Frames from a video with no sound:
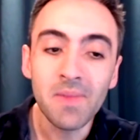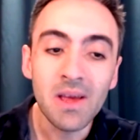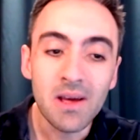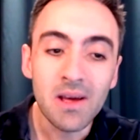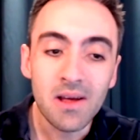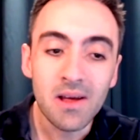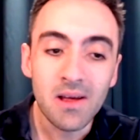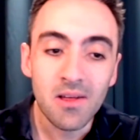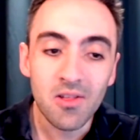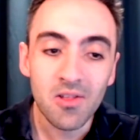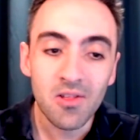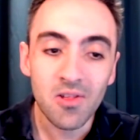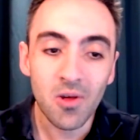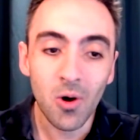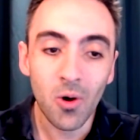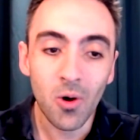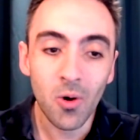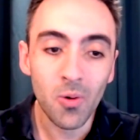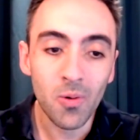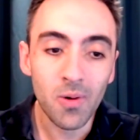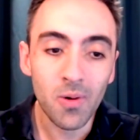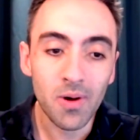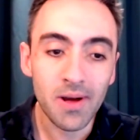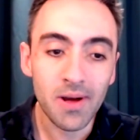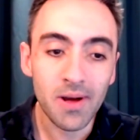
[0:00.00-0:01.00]

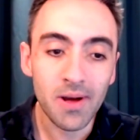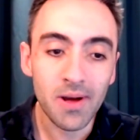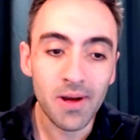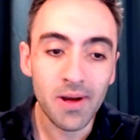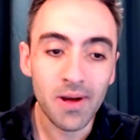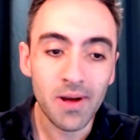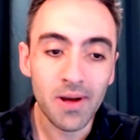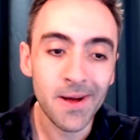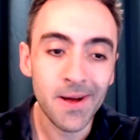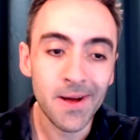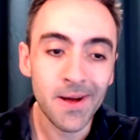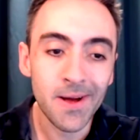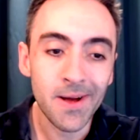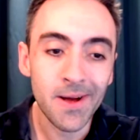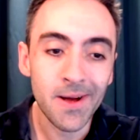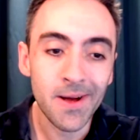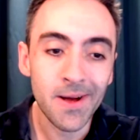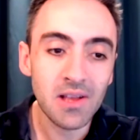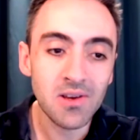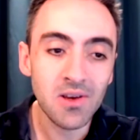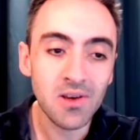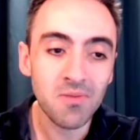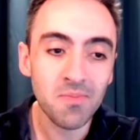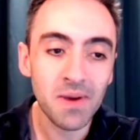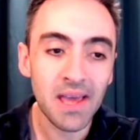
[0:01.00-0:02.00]
So it
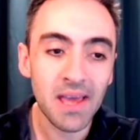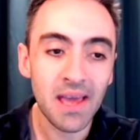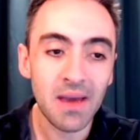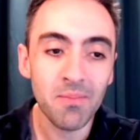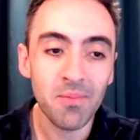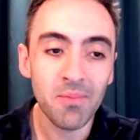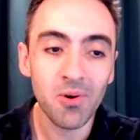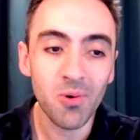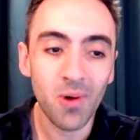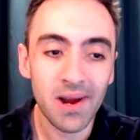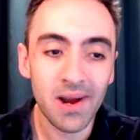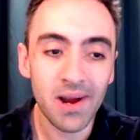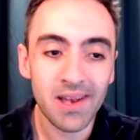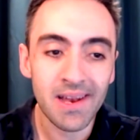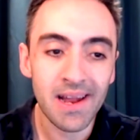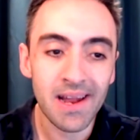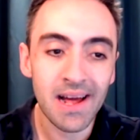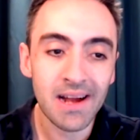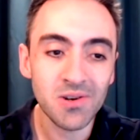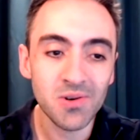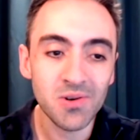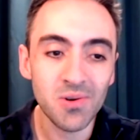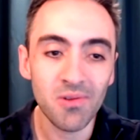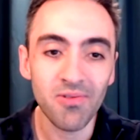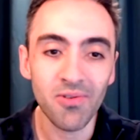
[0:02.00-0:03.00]
just became quite
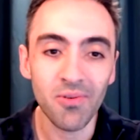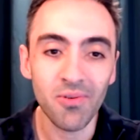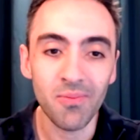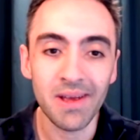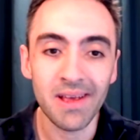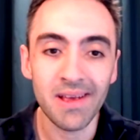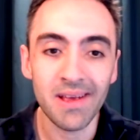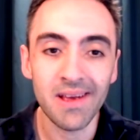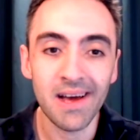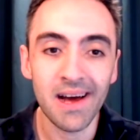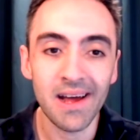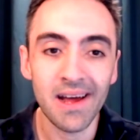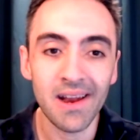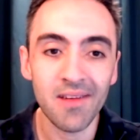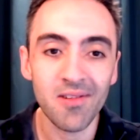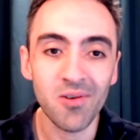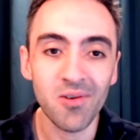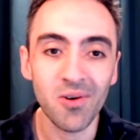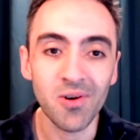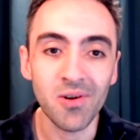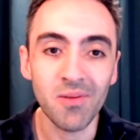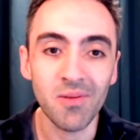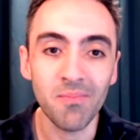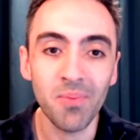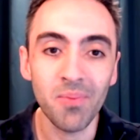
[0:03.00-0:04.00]
natural for me at a
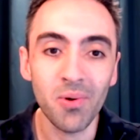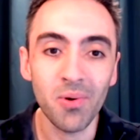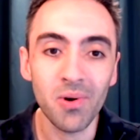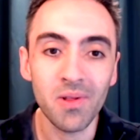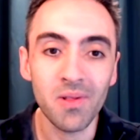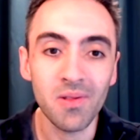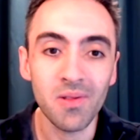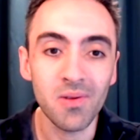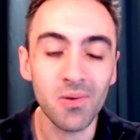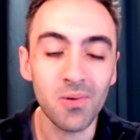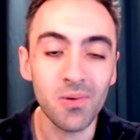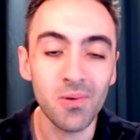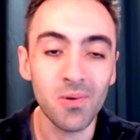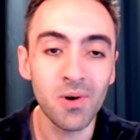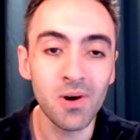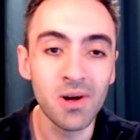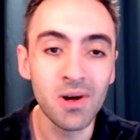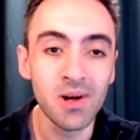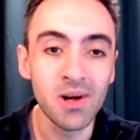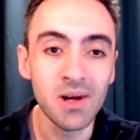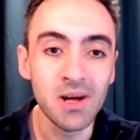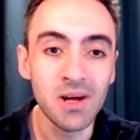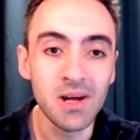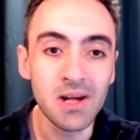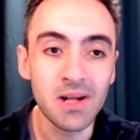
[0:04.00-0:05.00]
certain point to
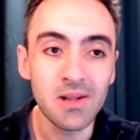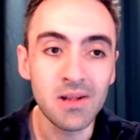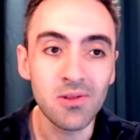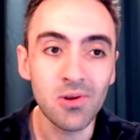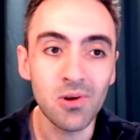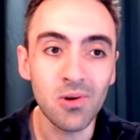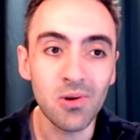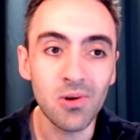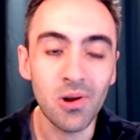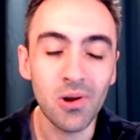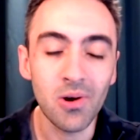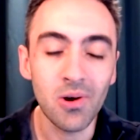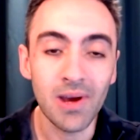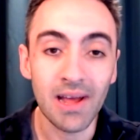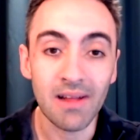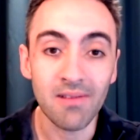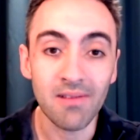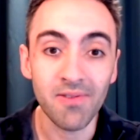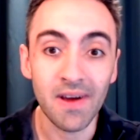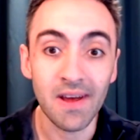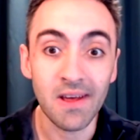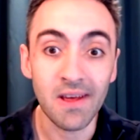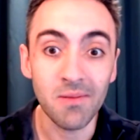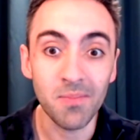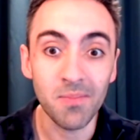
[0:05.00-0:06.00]
look at
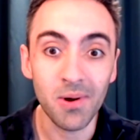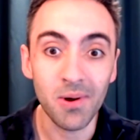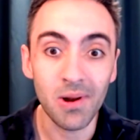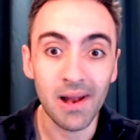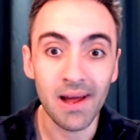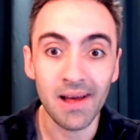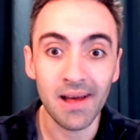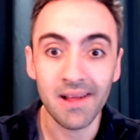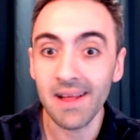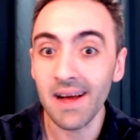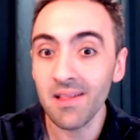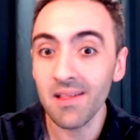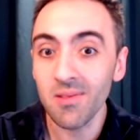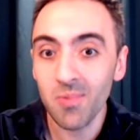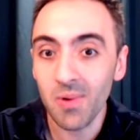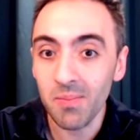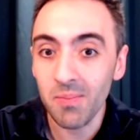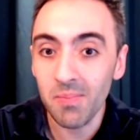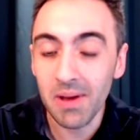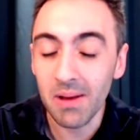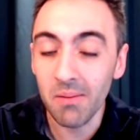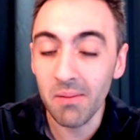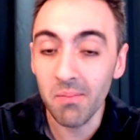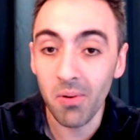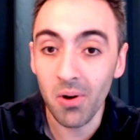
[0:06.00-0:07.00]
Facebook like that's where
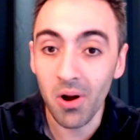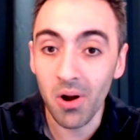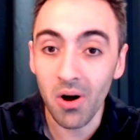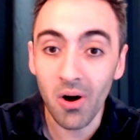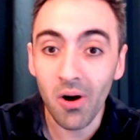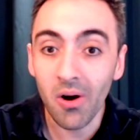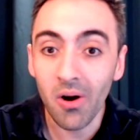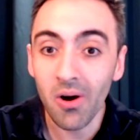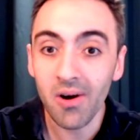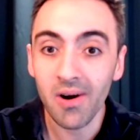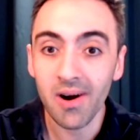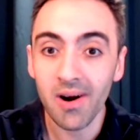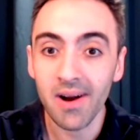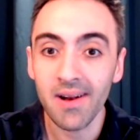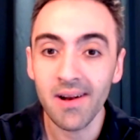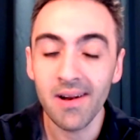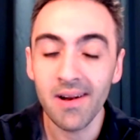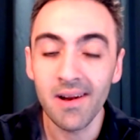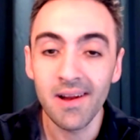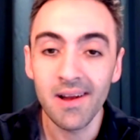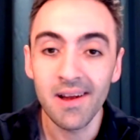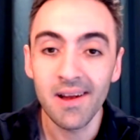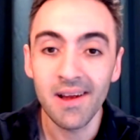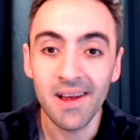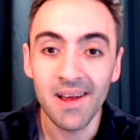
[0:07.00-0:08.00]
people are,
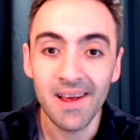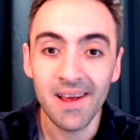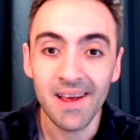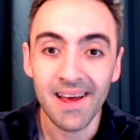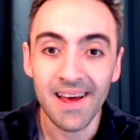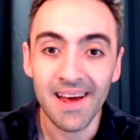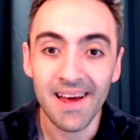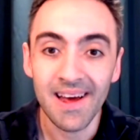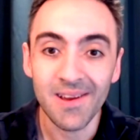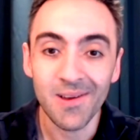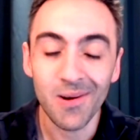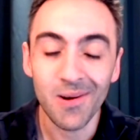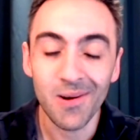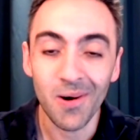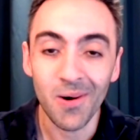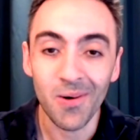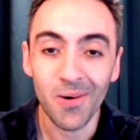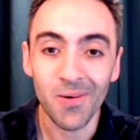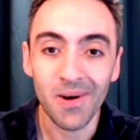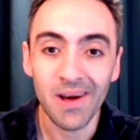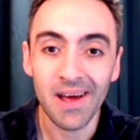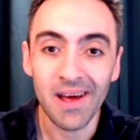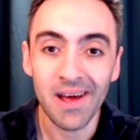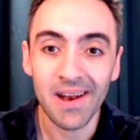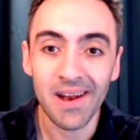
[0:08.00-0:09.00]

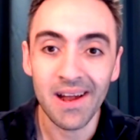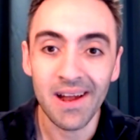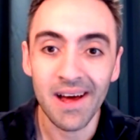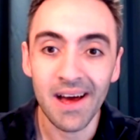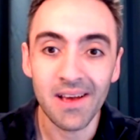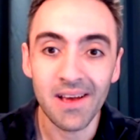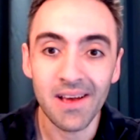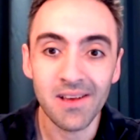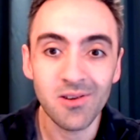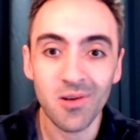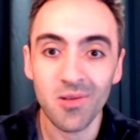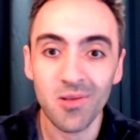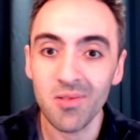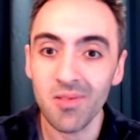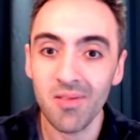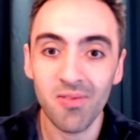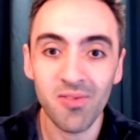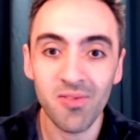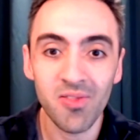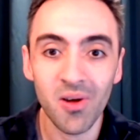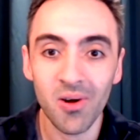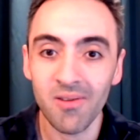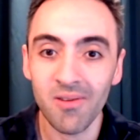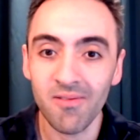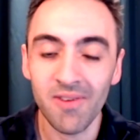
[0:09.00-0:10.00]
and I just
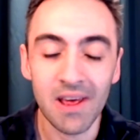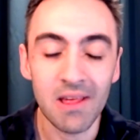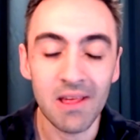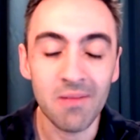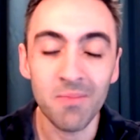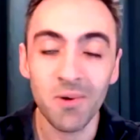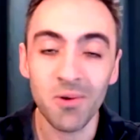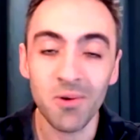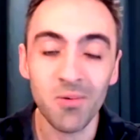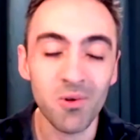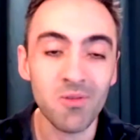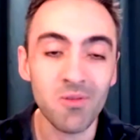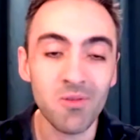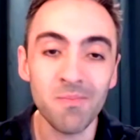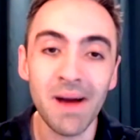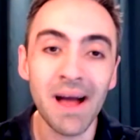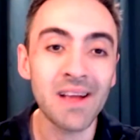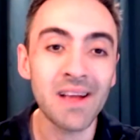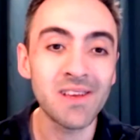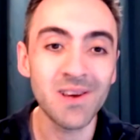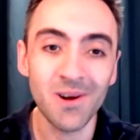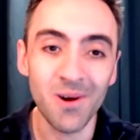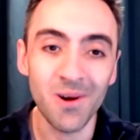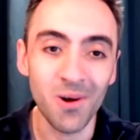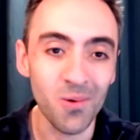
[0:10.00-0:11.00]
thought Facebook was
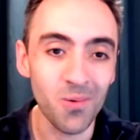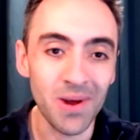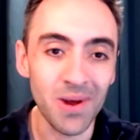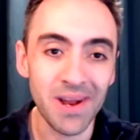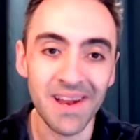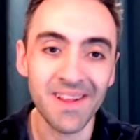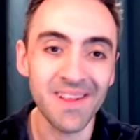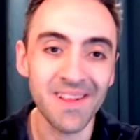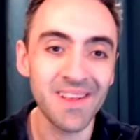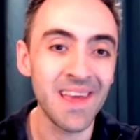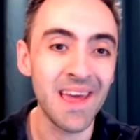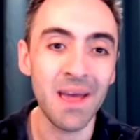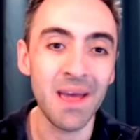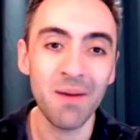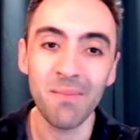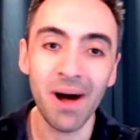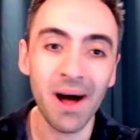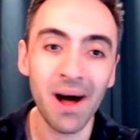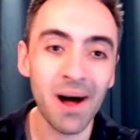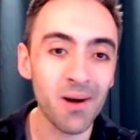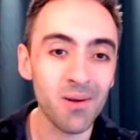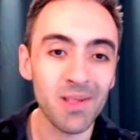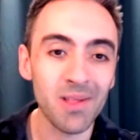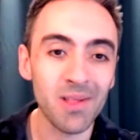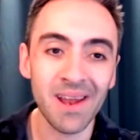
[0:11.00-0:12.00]
magical when it came
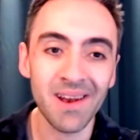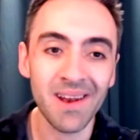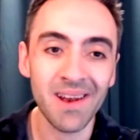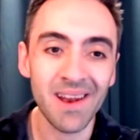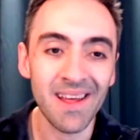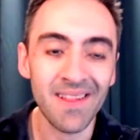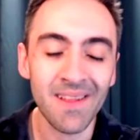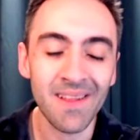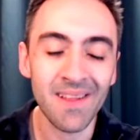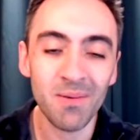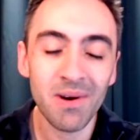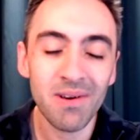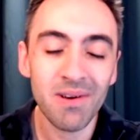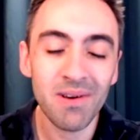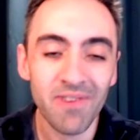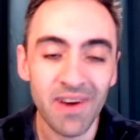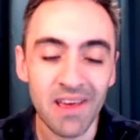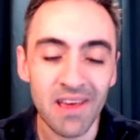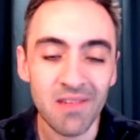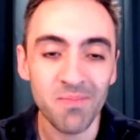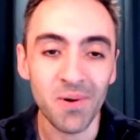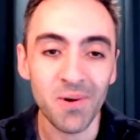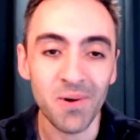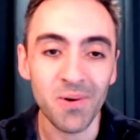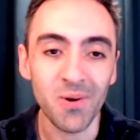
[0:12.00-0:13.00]
out, and then when
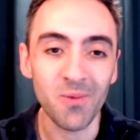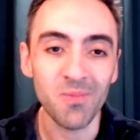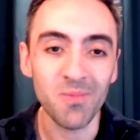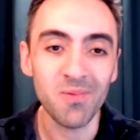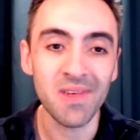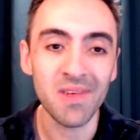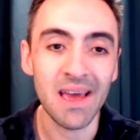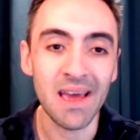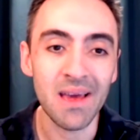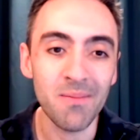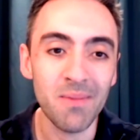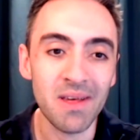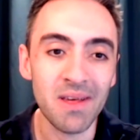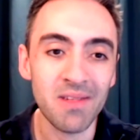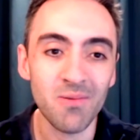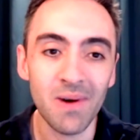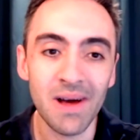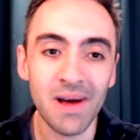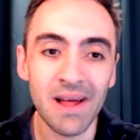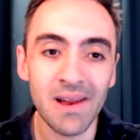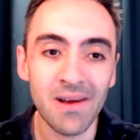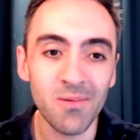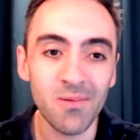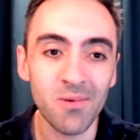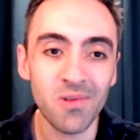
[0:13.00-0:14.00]
Facebook groups came as
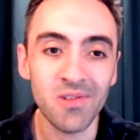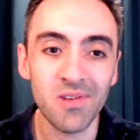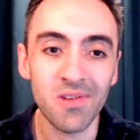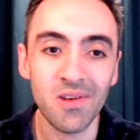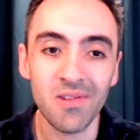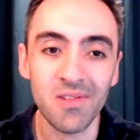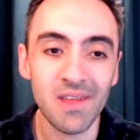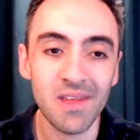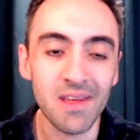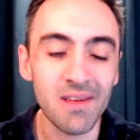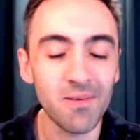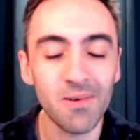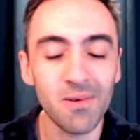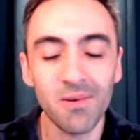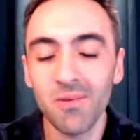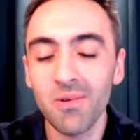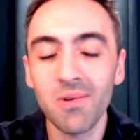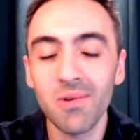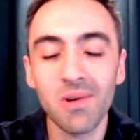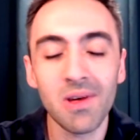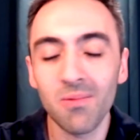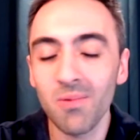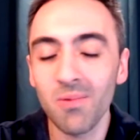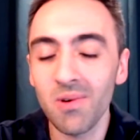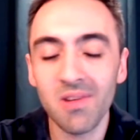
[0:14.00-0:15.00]
well,
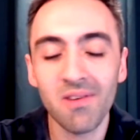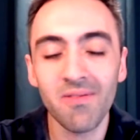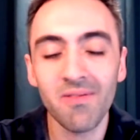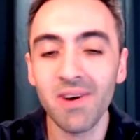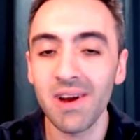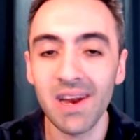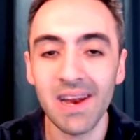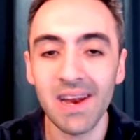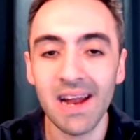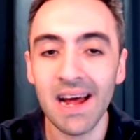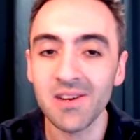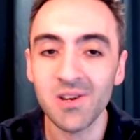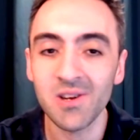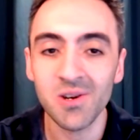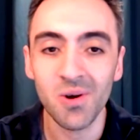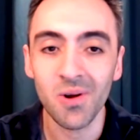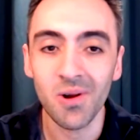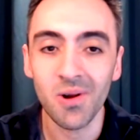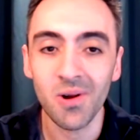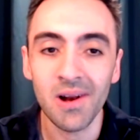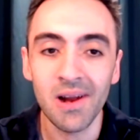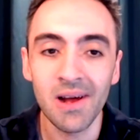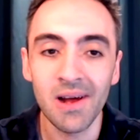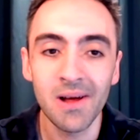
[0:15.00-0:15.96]
it was a very natural